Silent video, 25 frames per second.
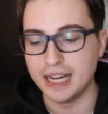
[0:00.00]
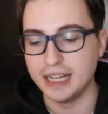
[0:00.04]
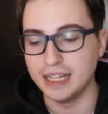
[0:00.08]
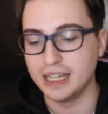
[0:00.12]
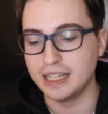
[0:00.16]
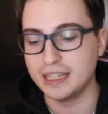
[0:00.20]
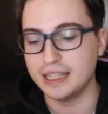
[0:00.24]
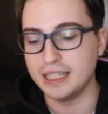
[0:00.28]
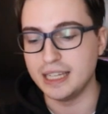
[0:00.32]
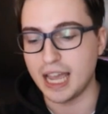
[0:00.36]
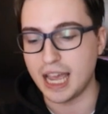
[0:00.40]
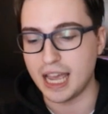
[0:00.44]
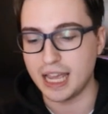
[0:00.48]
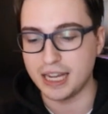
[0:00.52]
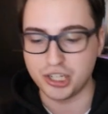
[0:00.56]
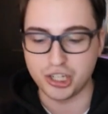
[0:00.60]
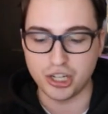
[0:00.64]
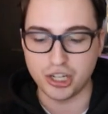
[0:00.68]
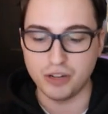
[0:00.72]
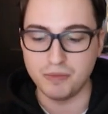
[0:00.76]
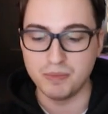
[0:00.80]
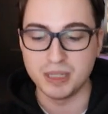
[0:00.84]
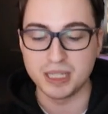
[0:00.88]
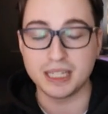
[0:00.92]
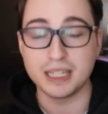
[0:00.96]
container, the
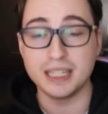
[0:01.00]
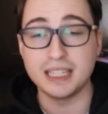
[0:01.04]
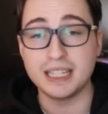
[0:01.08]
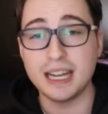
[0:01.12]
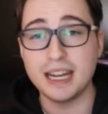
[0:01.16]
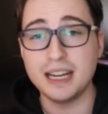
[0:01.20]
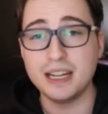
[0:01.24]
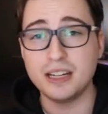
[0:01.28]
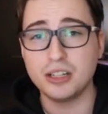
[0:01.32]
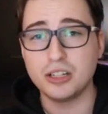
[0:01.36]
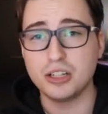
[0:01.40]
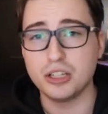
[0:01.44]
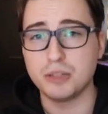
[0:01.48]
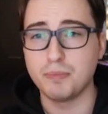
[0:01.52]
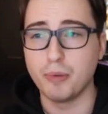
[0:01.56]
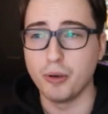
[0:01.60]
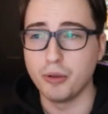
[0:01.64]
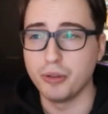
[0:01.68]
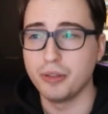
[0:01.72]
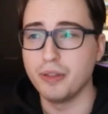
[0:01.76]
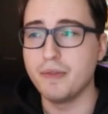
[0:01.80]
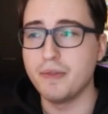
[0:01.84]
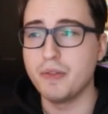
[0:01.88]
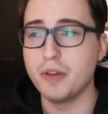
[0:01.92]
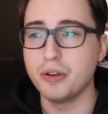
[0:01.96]
achievements container, because
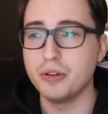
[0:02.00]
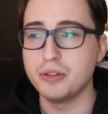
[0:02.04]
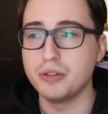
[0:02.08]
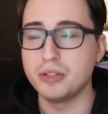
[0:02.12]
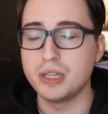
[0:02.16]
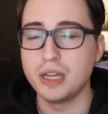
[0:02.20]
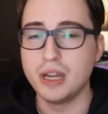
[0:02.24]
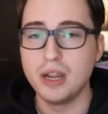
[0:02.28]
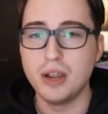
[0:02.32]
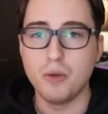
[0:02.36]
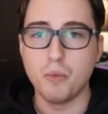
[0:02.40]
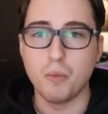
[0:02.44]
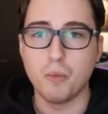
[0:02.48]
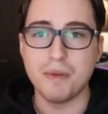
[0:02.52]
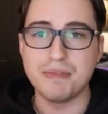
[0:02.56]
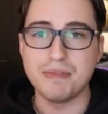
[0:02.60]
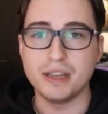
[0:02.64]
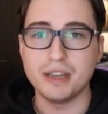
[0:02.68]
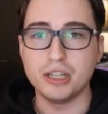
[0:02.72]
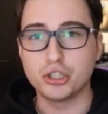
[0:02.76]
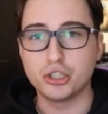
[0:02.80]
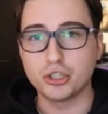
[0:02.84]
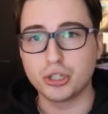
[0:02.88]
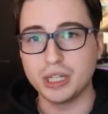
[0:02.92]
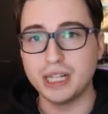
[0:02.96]
both of those,
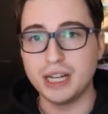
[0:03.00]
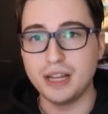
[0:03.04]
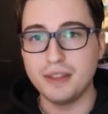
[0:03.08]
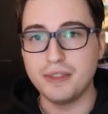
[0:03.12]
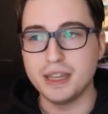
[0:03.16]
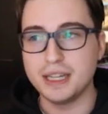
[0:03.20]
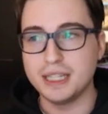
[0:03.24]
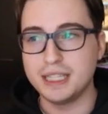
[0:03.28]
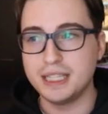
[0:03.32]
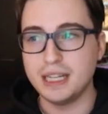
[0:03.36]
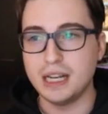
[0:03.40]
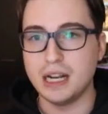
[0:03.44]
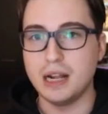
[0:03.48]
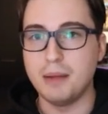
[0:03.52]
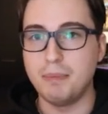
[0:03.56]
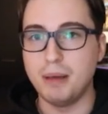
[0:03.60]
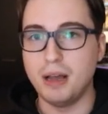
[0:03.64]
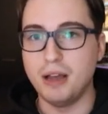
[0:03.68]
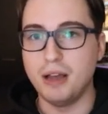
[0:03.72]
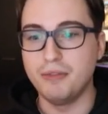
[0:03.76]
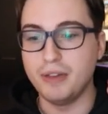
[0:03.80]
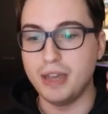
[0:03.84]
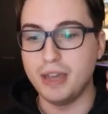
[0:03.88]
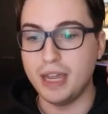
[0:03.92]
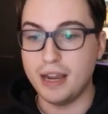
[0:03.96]
when they trigger, they sit
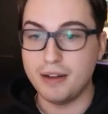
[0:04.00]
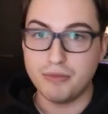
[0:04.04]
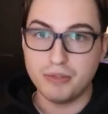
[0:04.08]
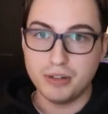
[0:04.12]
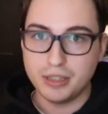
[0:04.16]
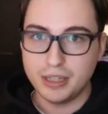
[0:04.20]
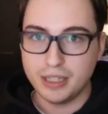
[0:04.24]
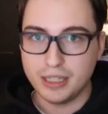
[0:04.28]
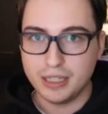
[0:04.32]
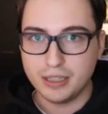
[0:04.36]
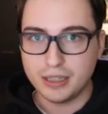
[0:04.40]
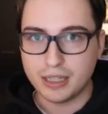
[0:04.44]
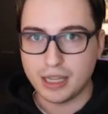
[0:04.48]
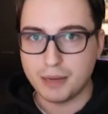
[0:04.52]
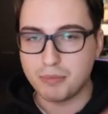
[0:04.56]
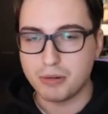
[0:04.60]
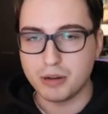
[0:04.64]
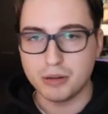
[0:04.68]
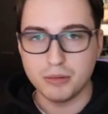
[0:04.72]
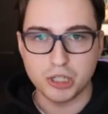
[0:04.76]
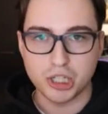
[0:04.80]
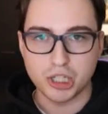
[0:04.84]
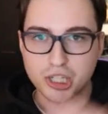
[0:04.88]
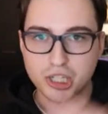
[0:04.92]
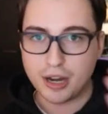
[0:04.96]
above everything. They
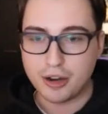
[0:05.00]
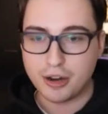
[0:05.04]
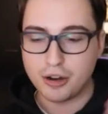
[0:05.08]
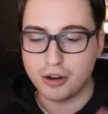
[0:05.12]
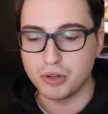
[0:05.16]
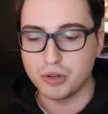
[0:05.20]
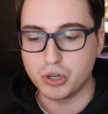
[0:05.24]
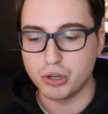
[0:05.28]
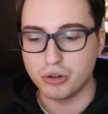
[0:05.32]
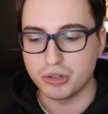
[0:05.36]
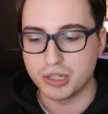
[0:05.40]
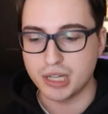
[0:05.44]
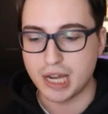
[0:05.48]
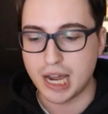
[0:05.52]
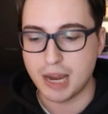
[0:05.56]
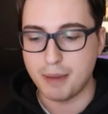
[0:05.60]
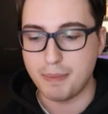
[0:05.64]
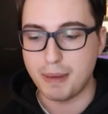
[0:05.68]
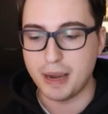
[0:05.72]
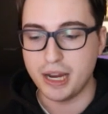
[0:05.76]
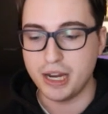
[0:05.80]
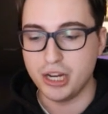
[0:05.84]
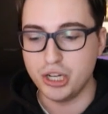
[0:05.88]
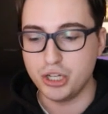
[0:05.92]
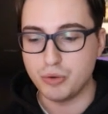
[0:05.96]
pretty much take over your
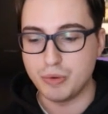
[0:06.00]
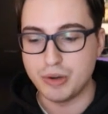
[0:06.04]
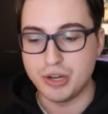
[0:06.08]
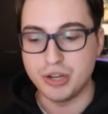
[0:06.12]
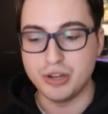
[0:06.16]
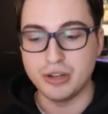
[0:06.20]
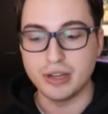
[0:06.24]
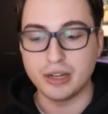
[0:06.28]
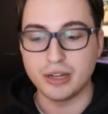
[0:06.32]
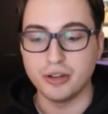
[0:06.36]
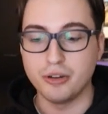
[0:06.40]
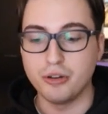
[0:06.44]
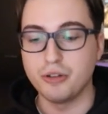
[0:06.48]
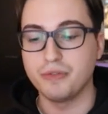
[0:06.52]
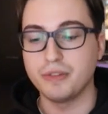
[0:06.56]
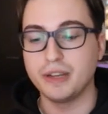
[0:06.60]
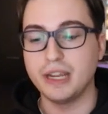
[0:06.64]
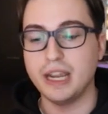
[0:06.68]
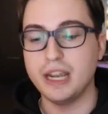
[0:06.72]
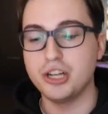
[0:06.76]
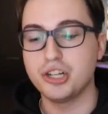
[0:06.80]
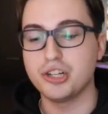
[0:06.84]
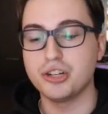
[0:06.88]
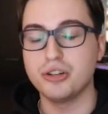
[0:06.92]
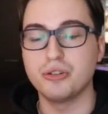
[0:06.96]
entire page when you get a
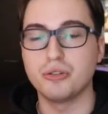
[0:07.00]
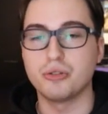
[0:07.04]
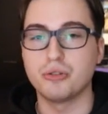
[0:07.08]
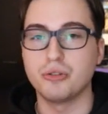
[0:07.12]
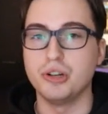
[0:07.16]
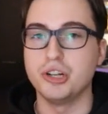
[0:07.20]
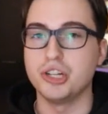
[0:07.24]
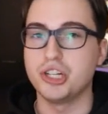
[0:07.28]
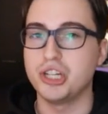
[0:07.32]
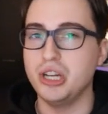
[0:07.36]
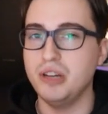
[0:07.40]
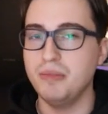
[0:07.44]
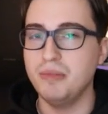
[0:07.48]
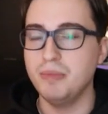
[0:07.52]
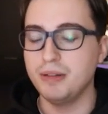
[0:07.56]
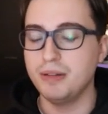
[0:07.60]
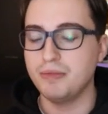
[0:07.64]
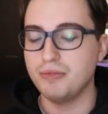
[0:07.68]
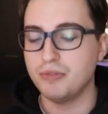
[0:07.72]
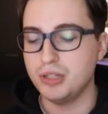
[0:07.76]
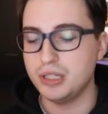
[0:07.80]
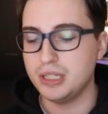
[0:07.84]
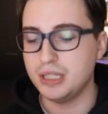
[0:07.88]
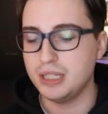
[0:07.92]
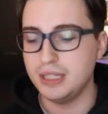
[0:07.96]
notification or an
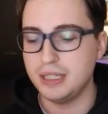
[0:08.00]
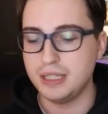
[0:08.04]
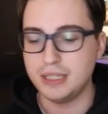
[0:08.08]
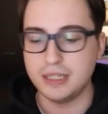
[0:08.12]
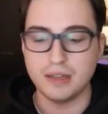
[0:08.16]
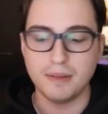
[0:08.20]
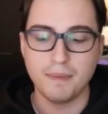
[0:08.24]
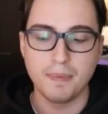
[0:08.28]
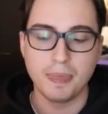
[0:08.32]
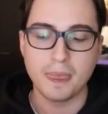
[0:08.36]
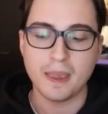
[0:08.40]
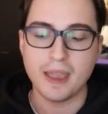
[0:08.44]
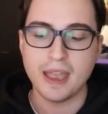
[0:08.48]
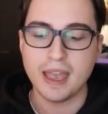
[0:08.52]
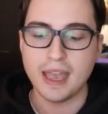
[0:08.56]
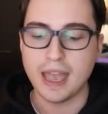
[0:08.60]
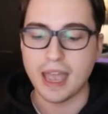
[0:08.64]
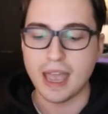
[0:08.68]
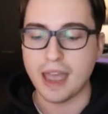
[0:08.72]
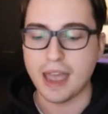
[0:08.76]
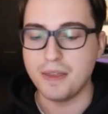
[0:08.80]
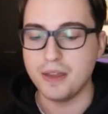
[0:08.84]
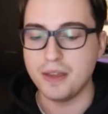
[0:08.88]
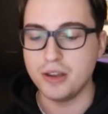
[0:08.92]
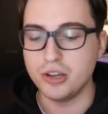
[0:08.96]
achievement, for instance.
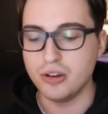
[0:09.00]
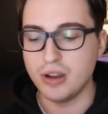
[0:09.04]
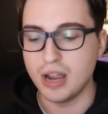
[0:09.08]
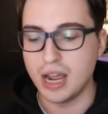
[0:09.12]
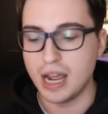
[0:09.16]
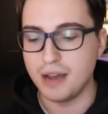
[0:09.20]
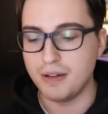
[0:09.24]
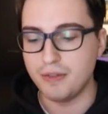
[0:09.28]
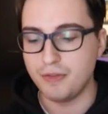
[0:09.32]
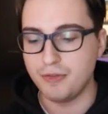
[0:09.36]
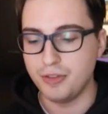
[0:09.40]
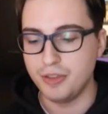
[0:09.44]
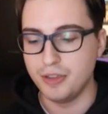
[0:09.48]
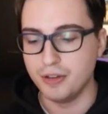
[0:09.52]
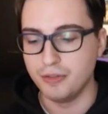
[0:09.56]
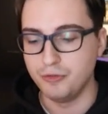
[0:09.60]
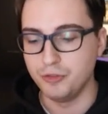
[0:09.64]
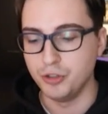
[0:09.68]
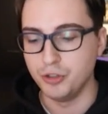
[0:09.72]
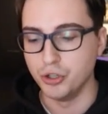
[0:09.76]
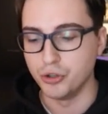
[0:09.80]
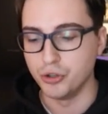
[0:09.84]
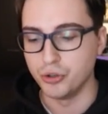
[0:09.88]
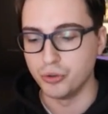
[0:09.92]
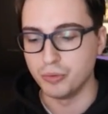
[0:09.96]
And then you have
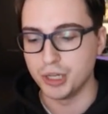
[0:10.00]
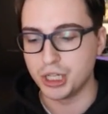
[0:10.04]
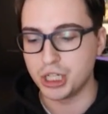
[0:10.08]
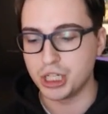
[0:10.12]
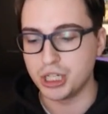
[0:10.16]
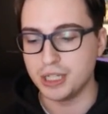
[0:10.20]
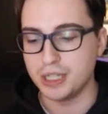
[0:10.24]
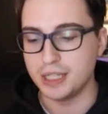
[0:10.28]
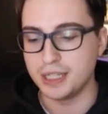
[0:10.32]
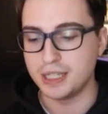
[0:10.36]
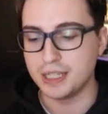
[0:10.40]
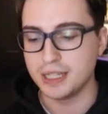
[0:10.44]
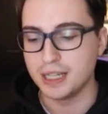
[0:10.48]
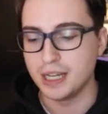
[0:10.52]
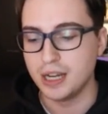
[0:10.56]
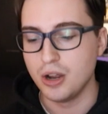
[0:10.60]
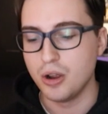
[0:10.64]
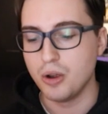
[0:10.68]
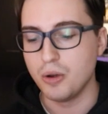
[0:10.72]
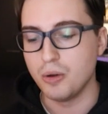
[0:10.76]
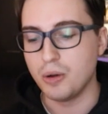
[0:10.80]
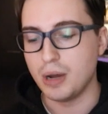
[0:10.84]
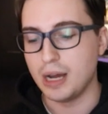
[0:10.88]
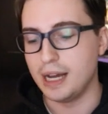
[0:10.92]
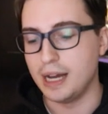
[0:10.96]
the view, which is